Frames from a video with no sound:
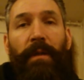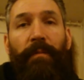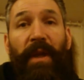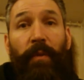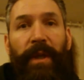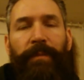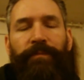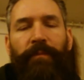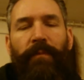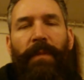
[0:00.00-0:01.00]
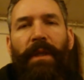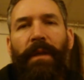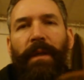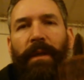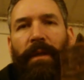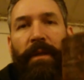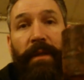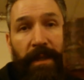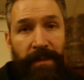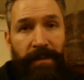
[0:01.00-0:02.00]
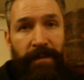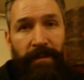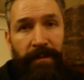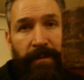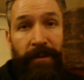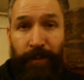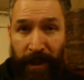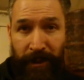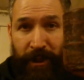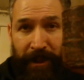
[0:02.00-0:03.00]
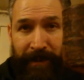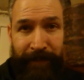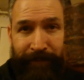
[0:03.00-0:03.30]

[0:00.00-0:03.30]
by the way, this is Big Gene.